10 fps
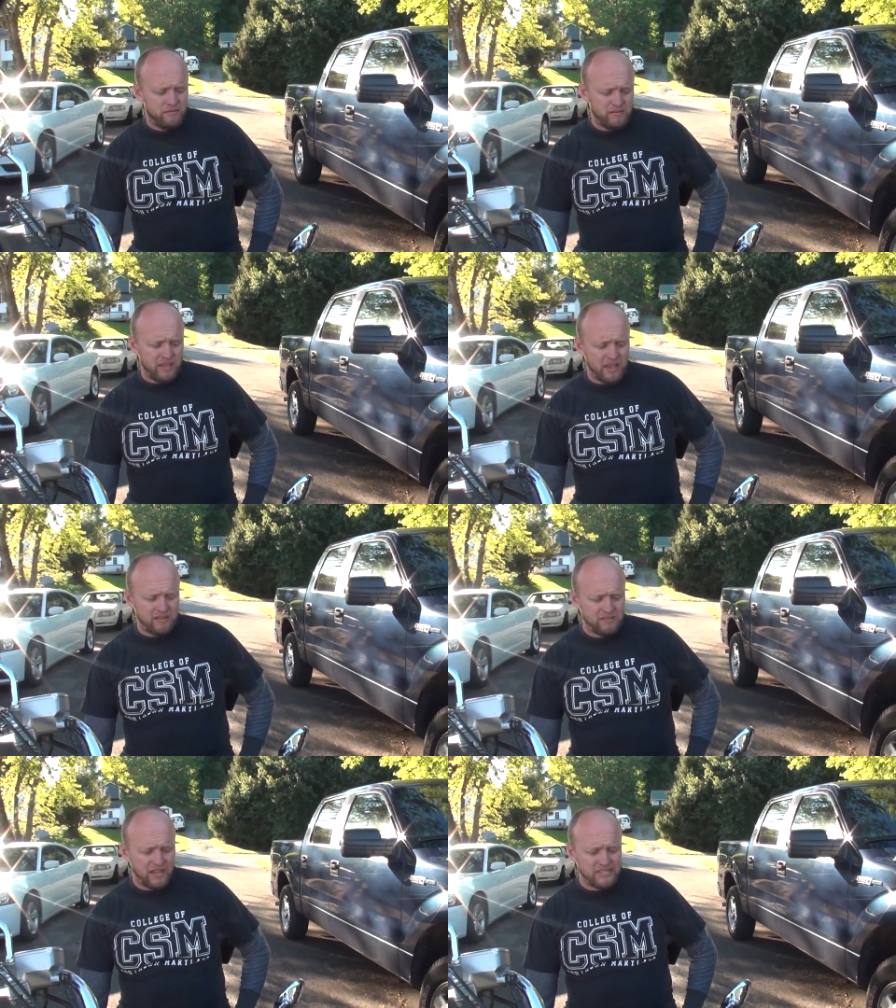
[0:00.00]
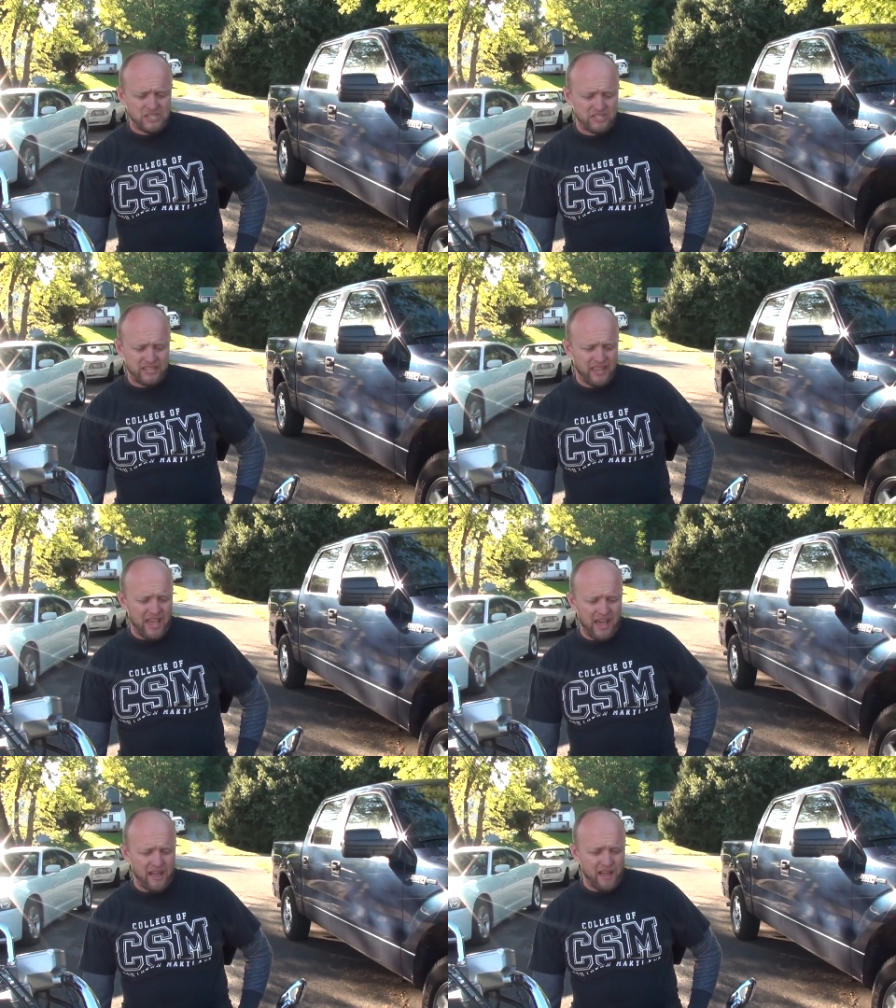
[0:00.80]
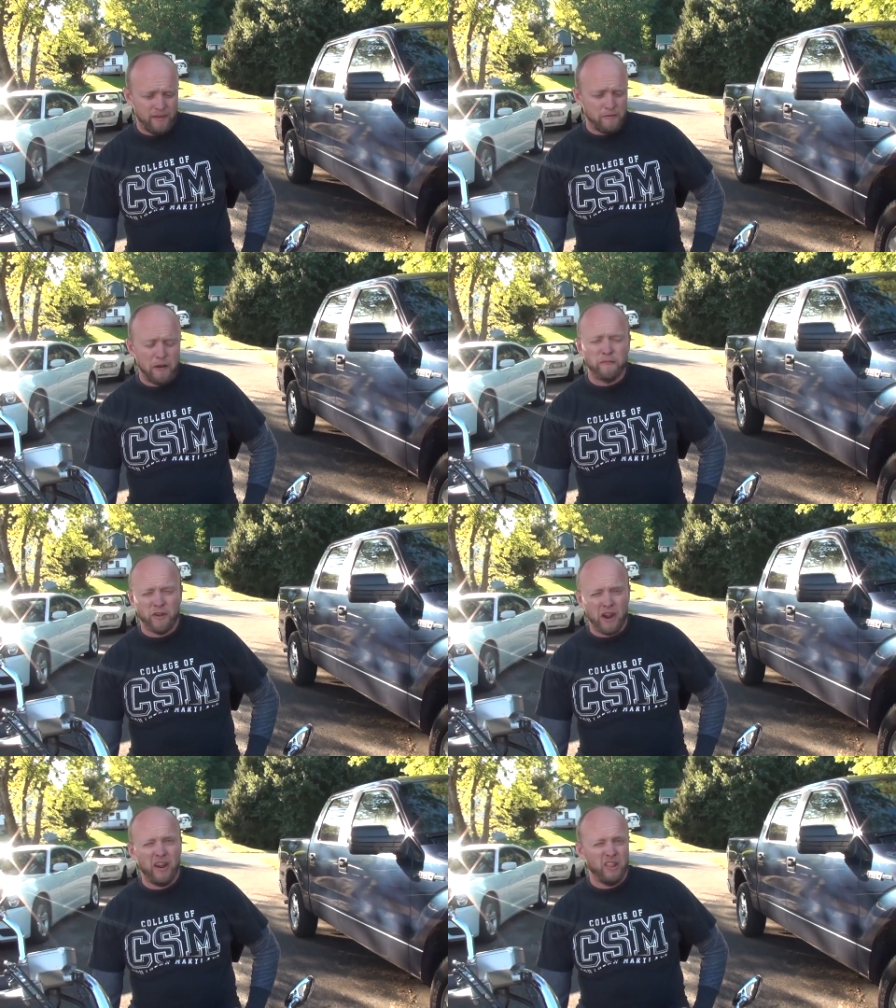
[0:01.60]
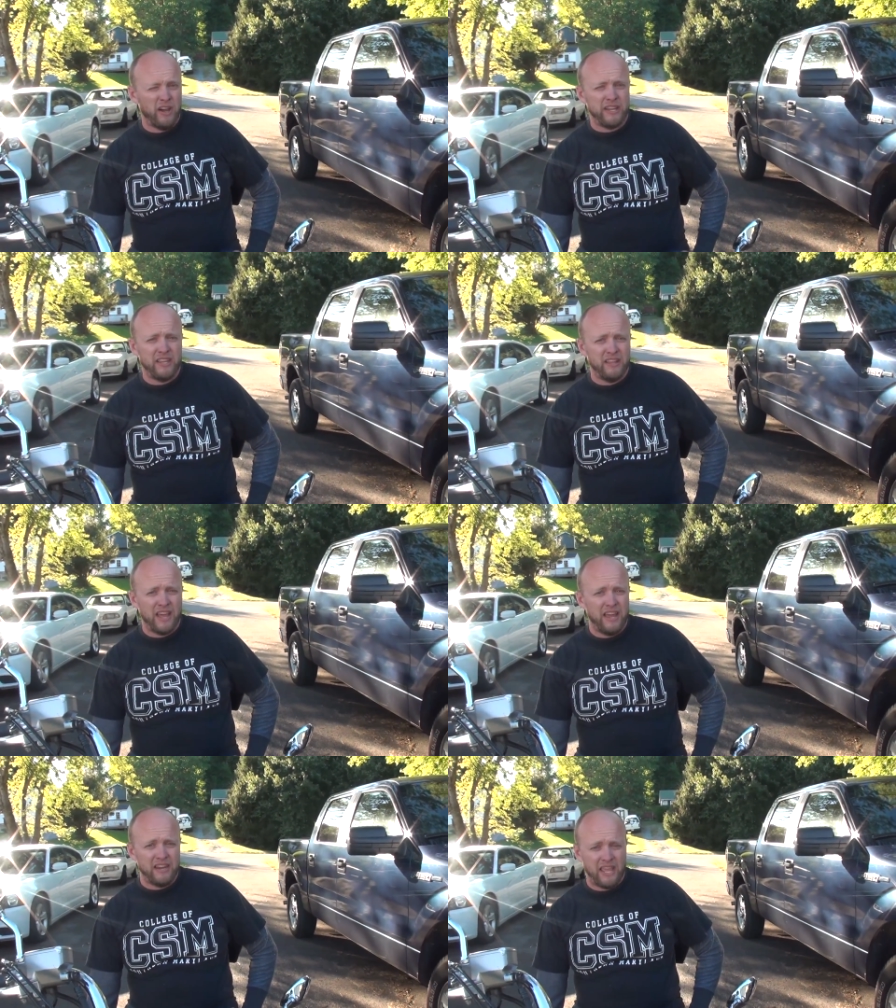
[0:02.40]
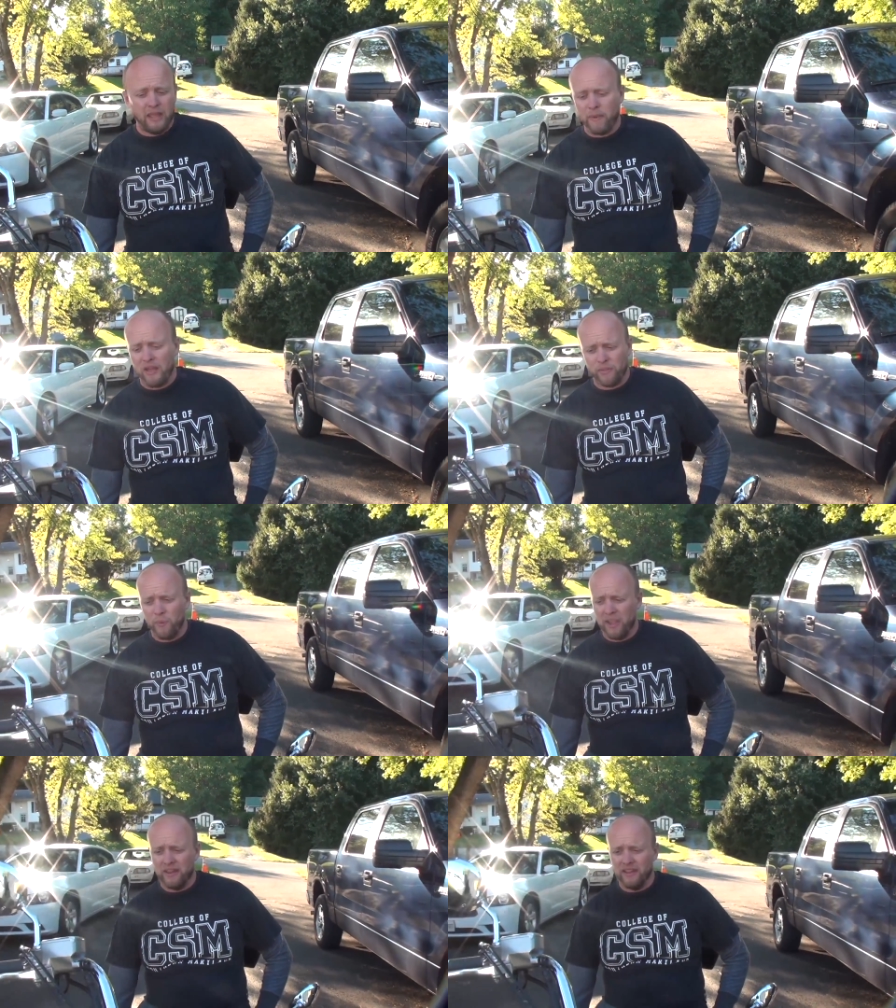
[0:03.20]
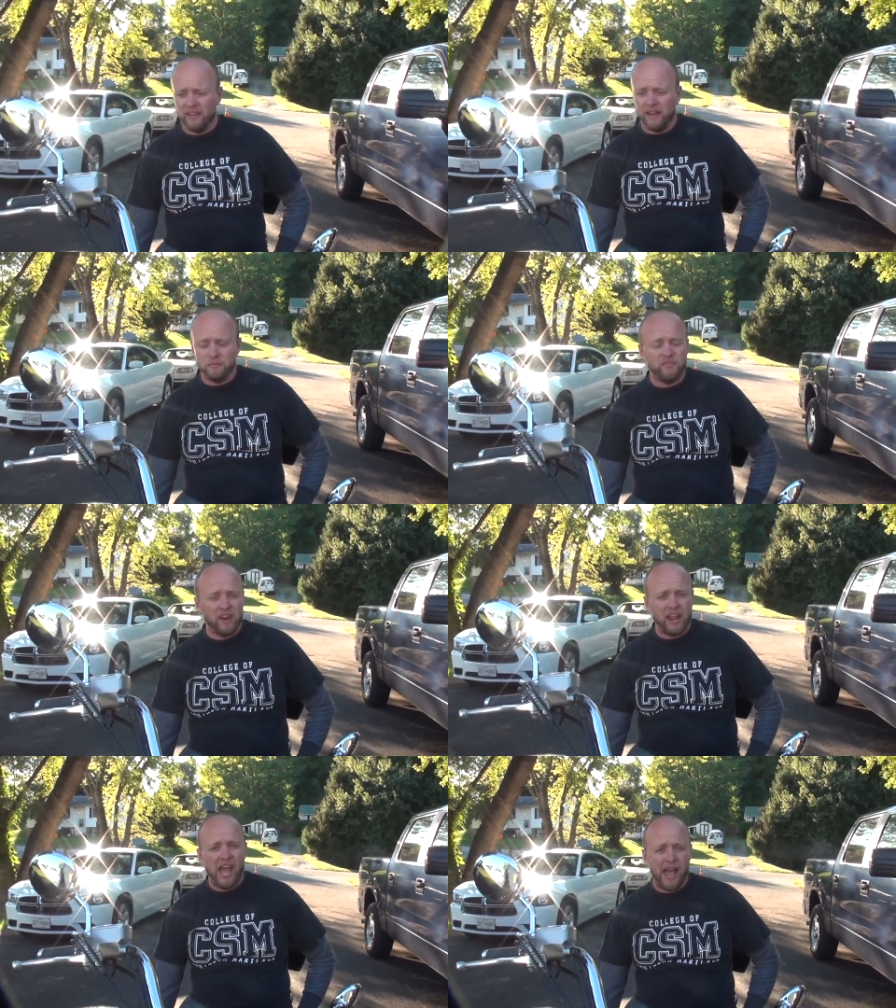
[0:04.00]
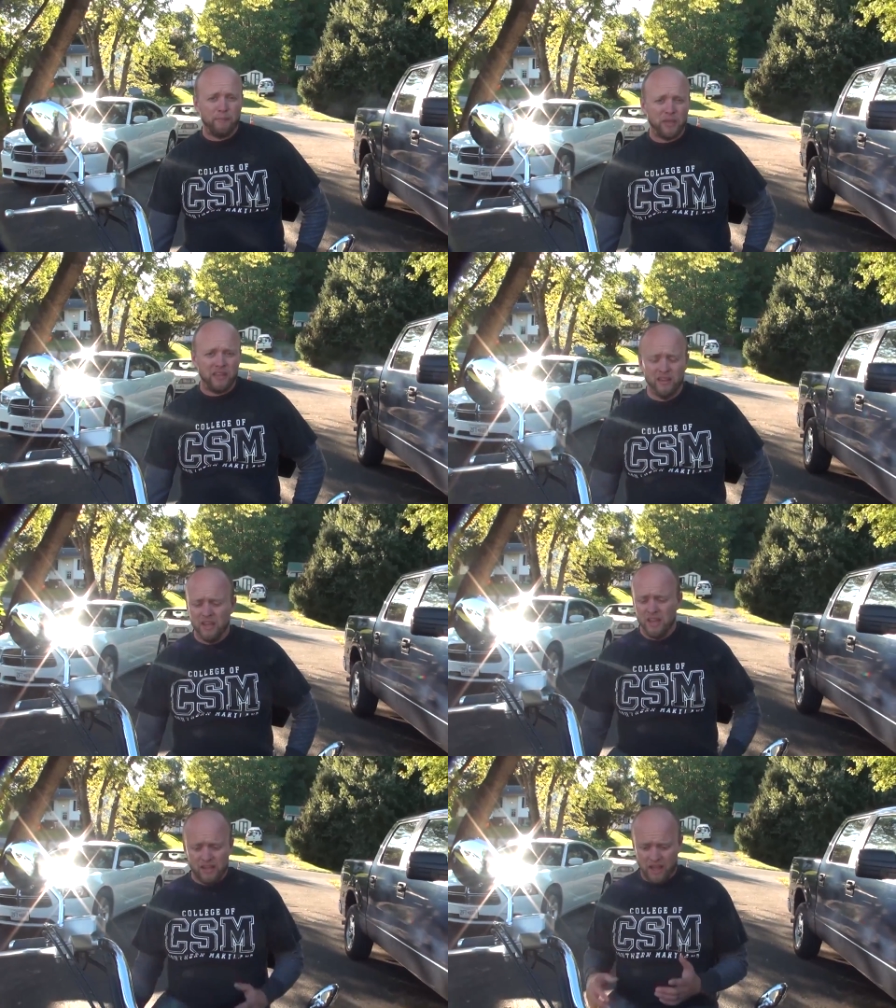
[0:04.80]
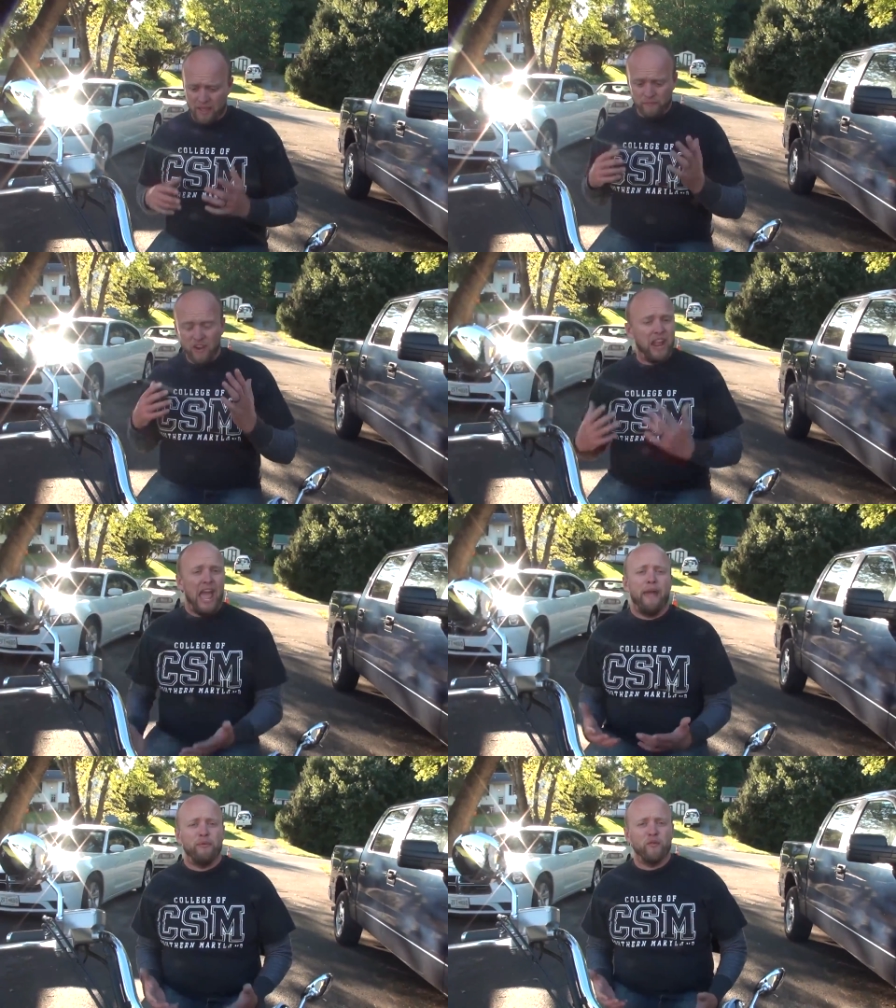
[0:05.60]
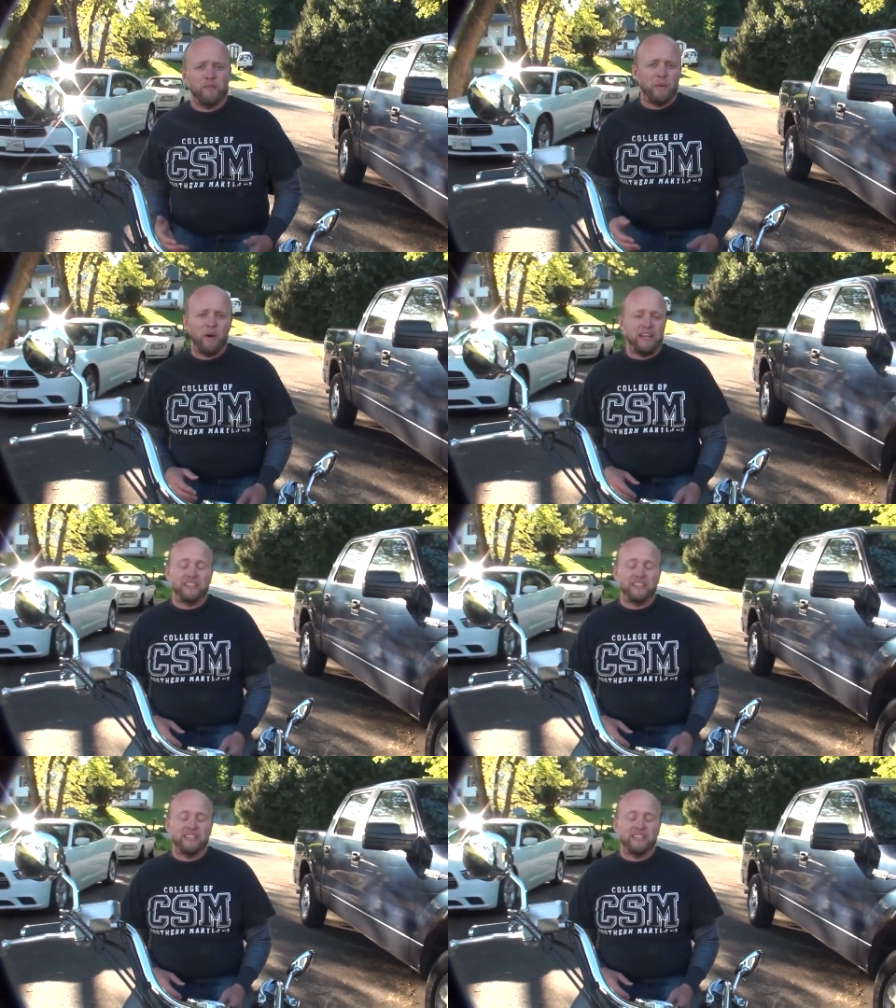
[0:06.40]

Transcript: Yeah, I just yeah, I, I'm very lucky that I came out the way I did. I'm very happy. I'm very happy with my bike.